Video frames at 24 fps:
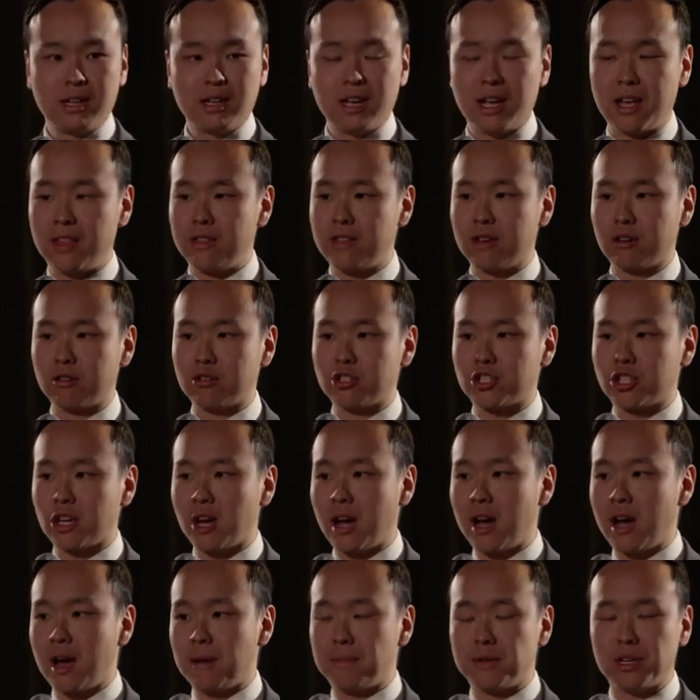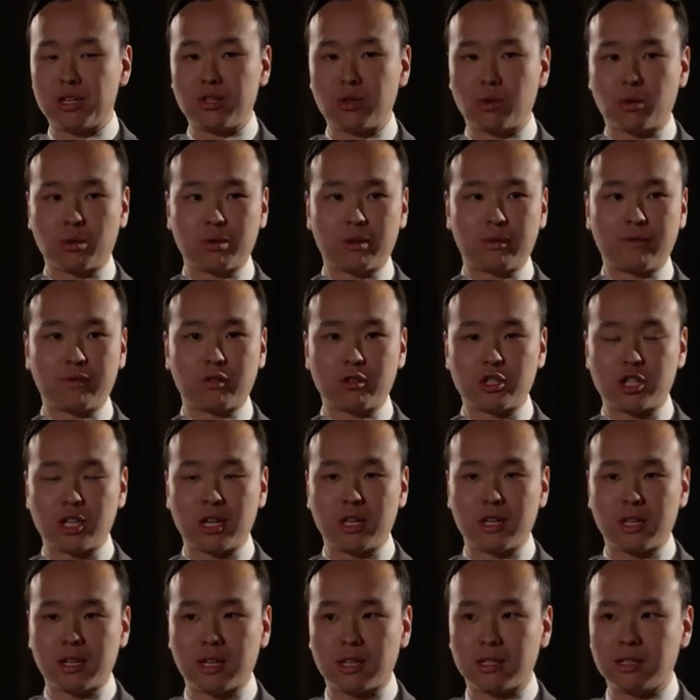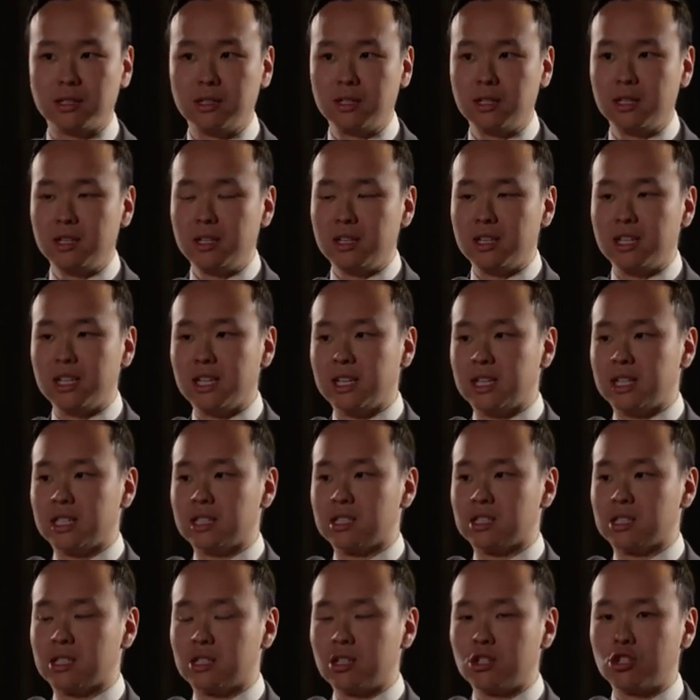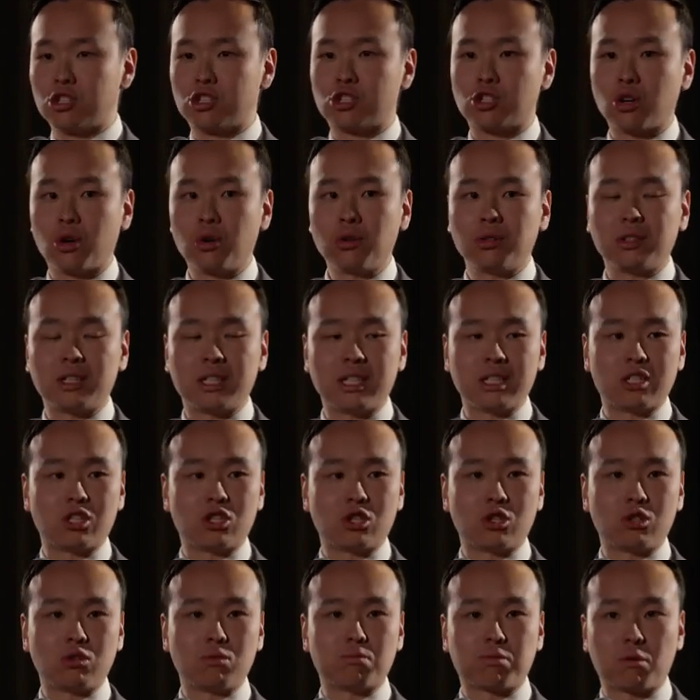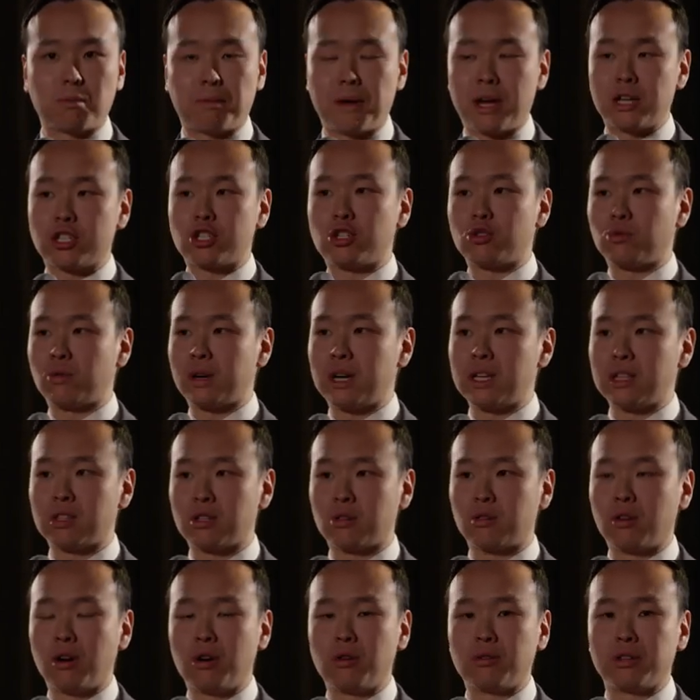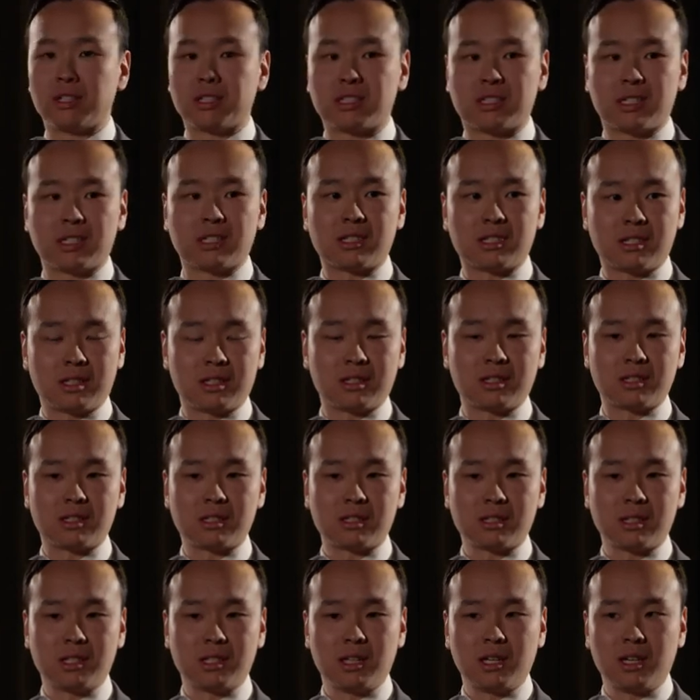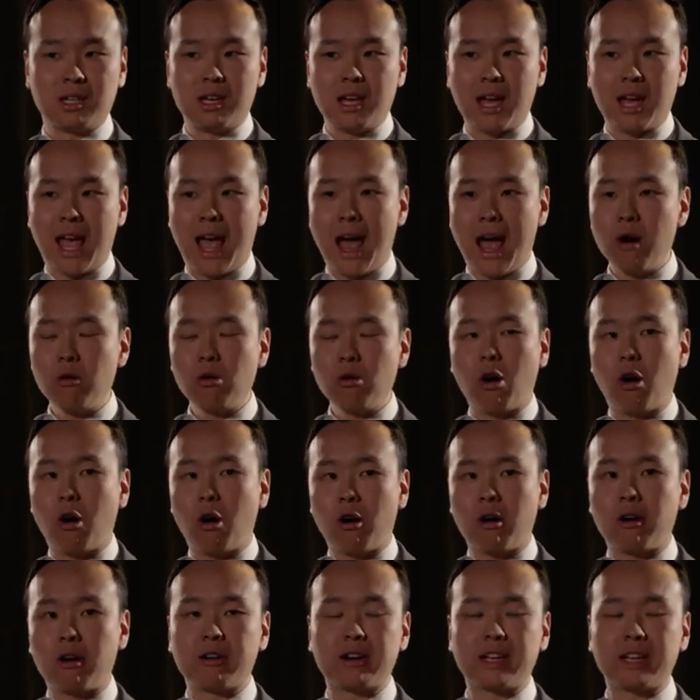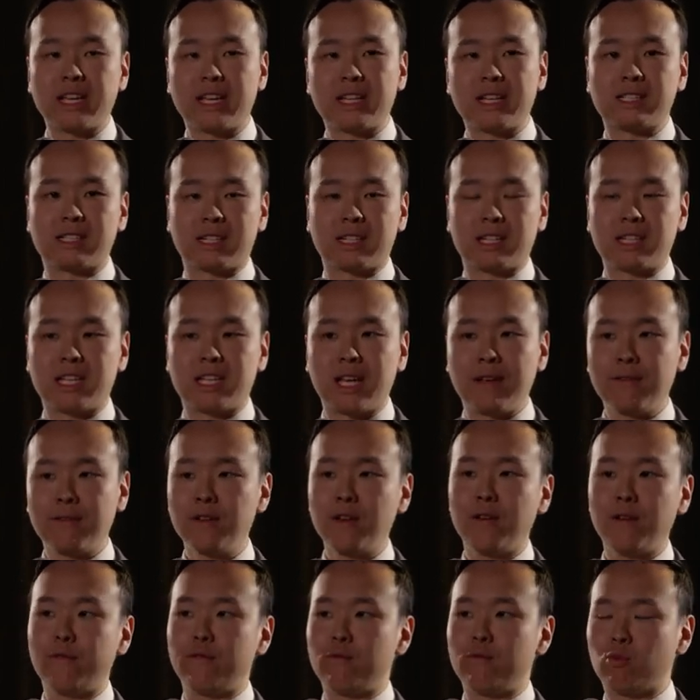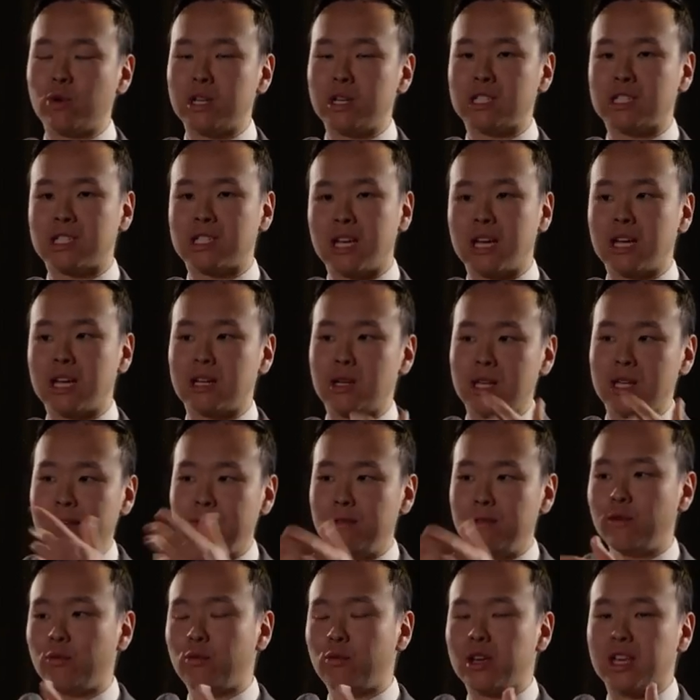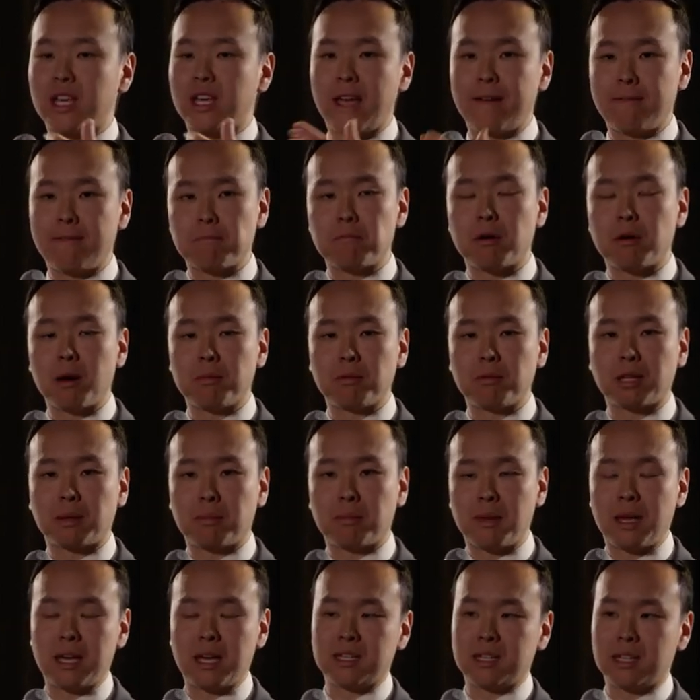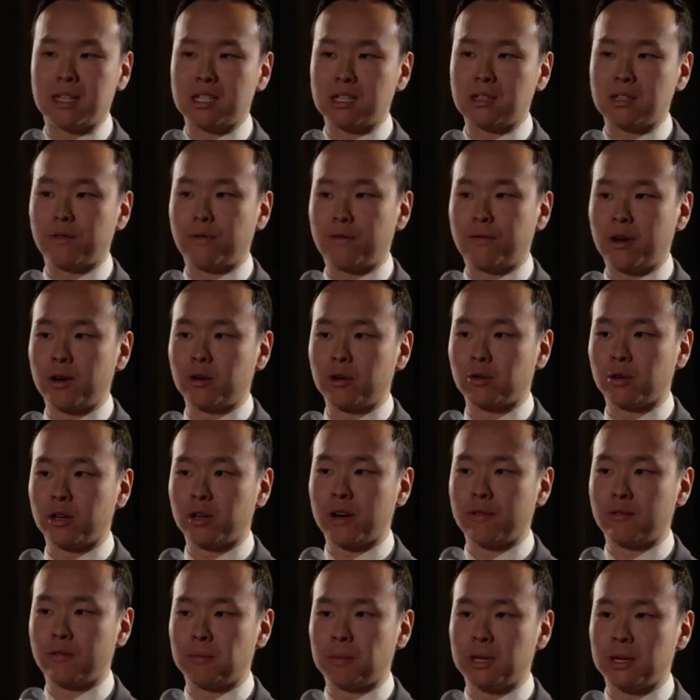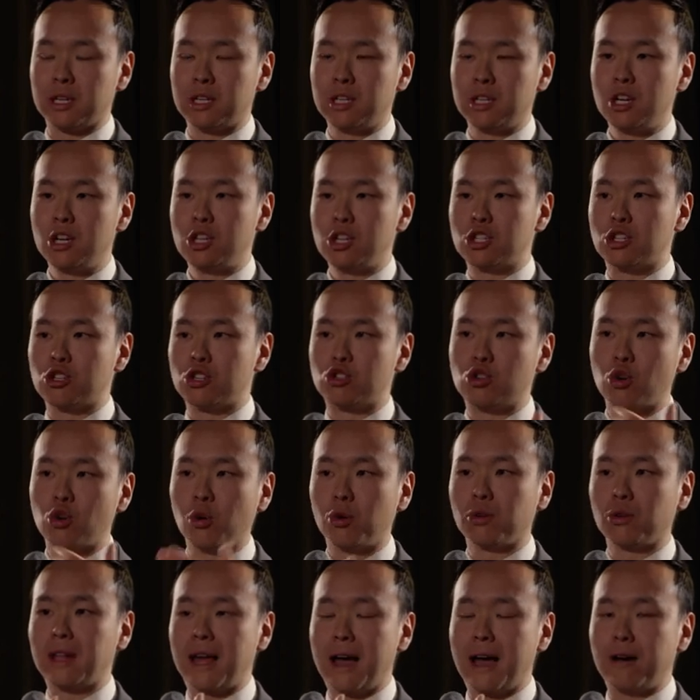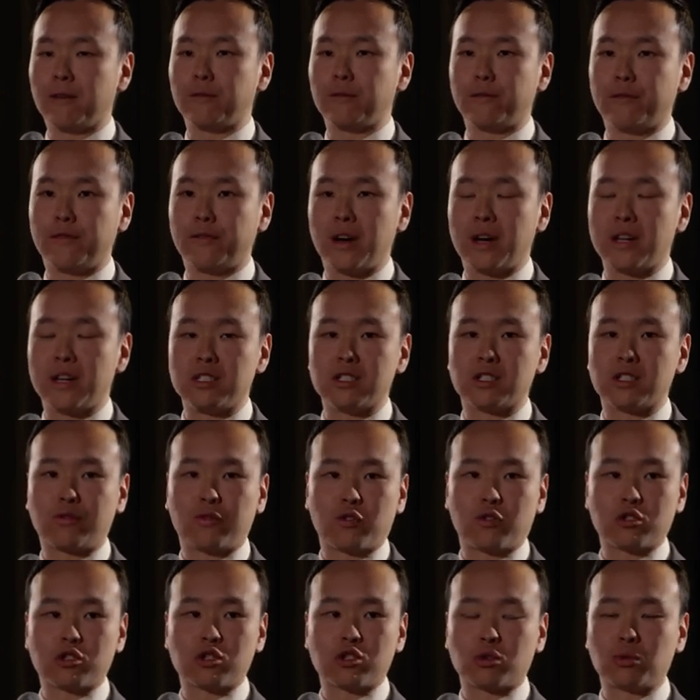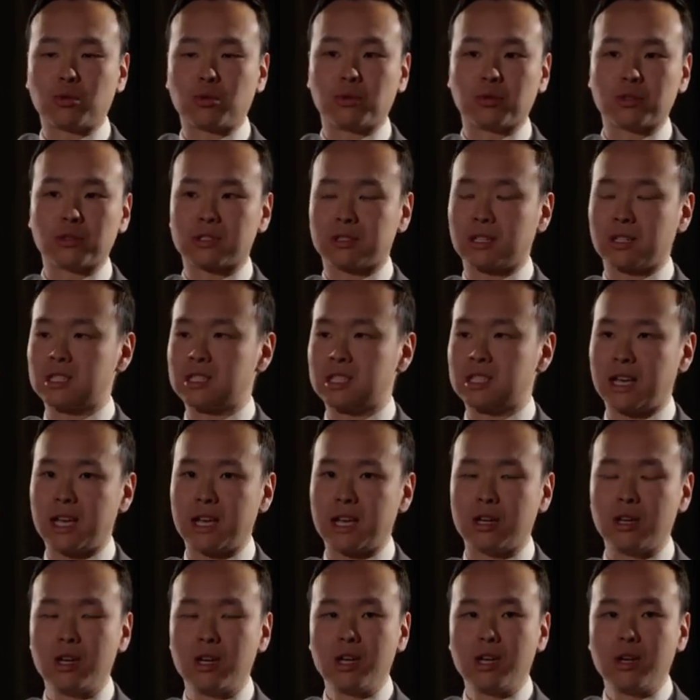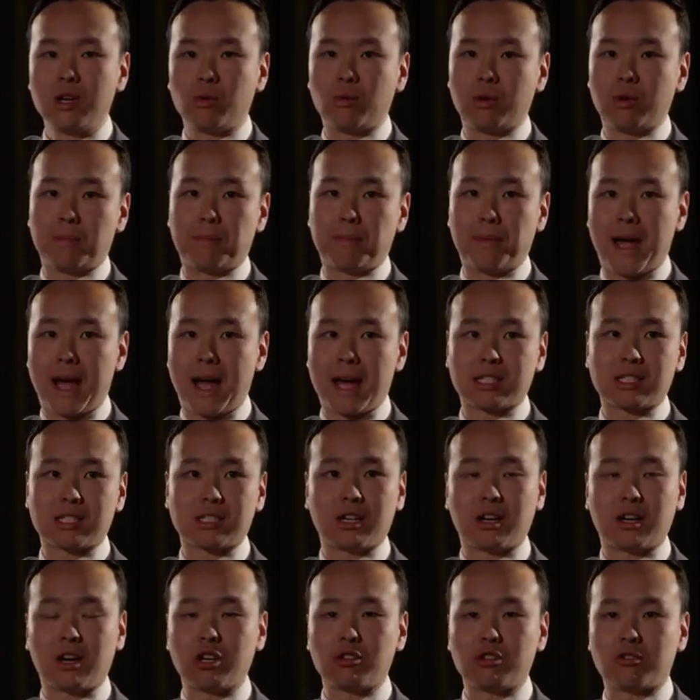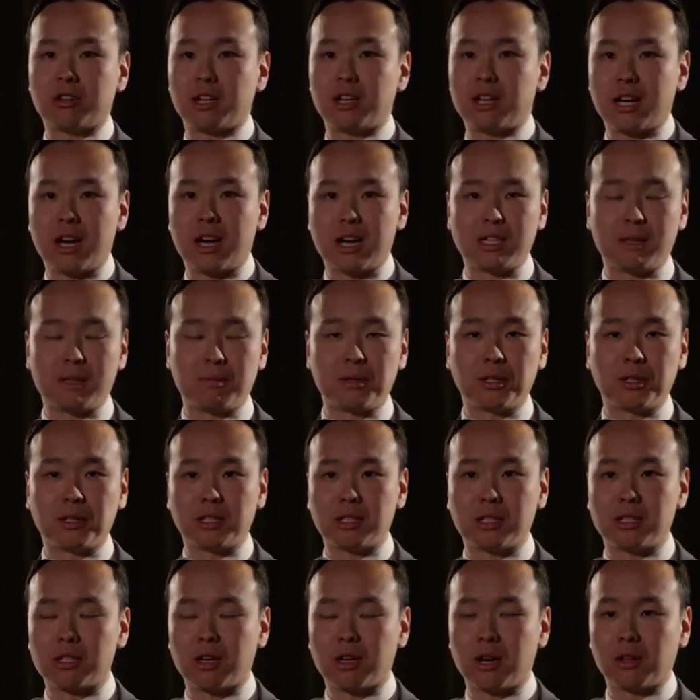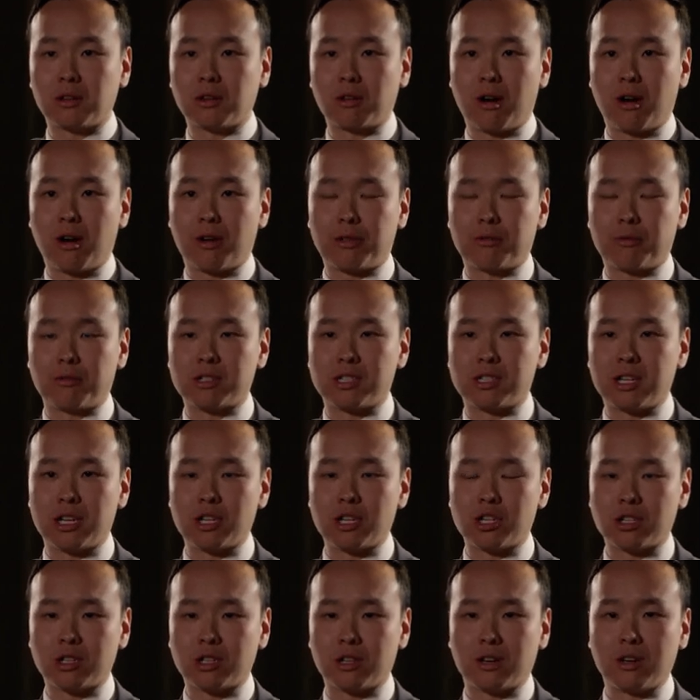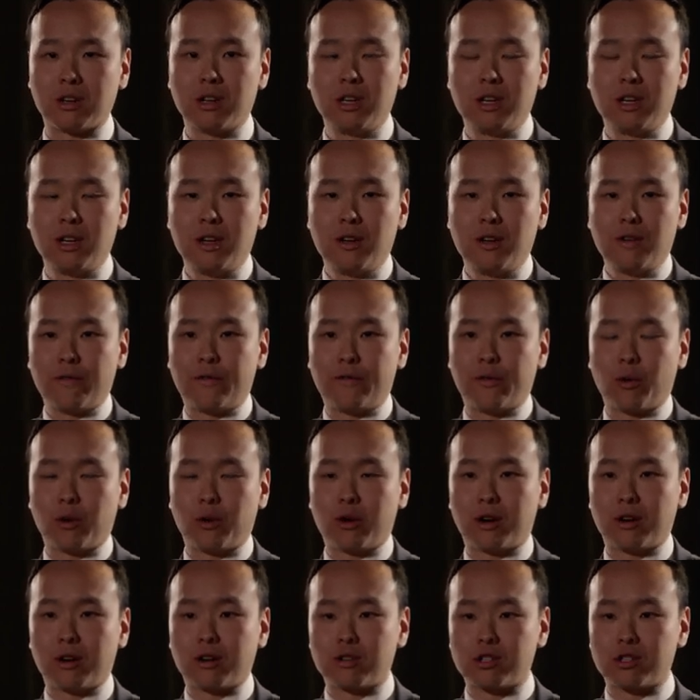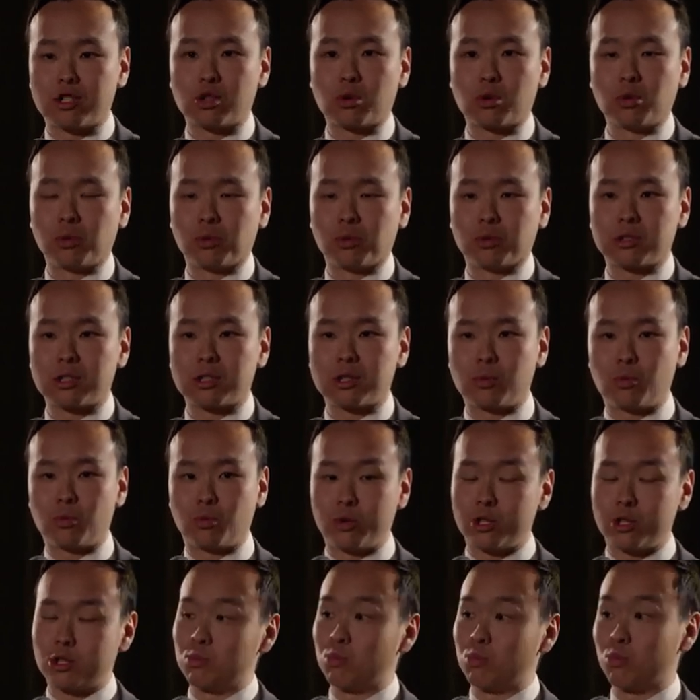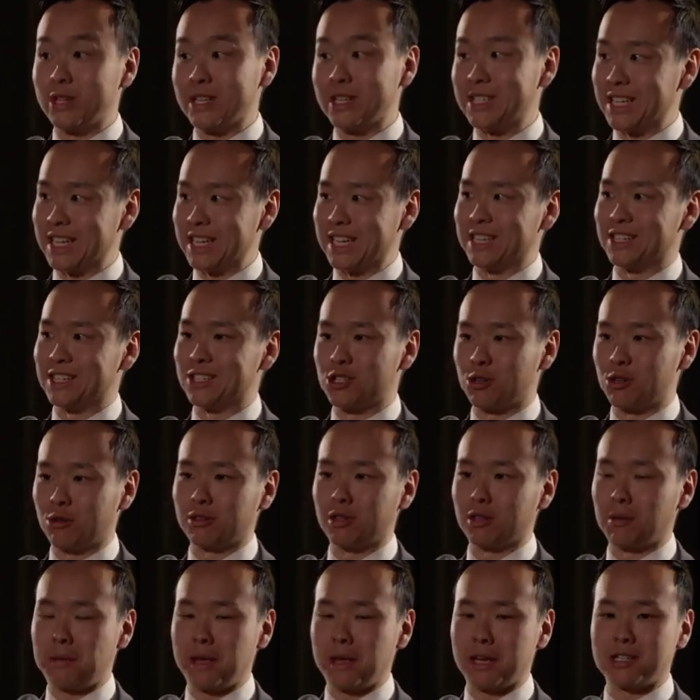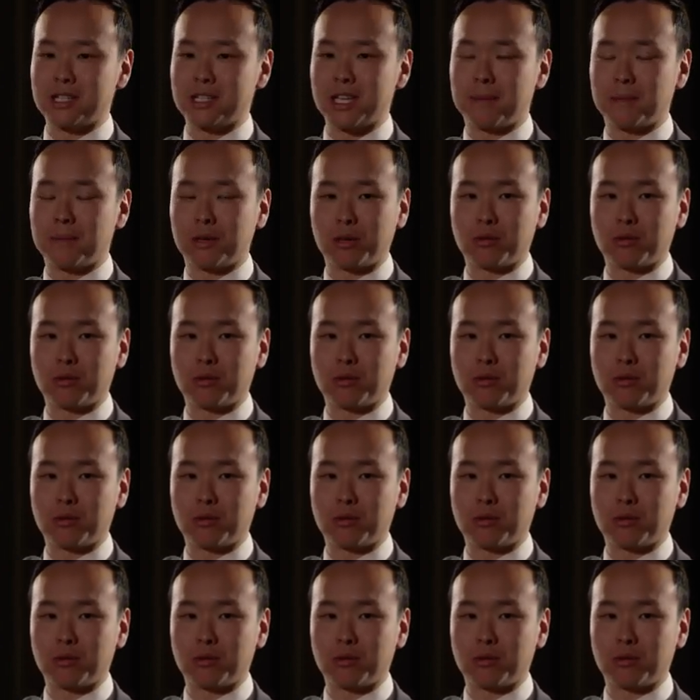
And their job in Northern Virginia is solely to perpetuate their own existence how hard is it, even if we said, even if we gave a public mandate to the federal government to dole out funds for schools? Let's say we passed a $190 billion authorization for schools, which we did during the pandemic.